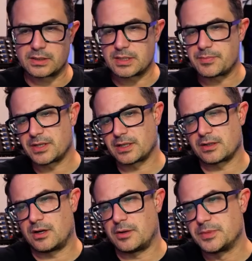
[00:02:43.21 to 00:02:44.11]
Something like
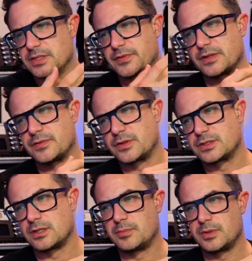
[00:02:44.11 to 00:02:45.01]
Omnisphere, for
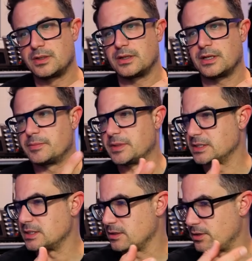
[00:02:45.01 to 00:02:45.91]
example, and I'm
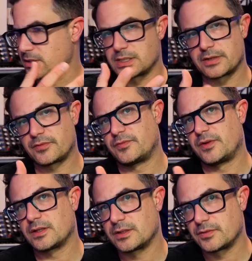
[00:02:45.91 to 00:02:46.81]
guessing things like
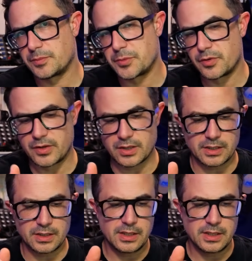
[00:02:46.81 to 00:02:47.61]
Falcon from UVI.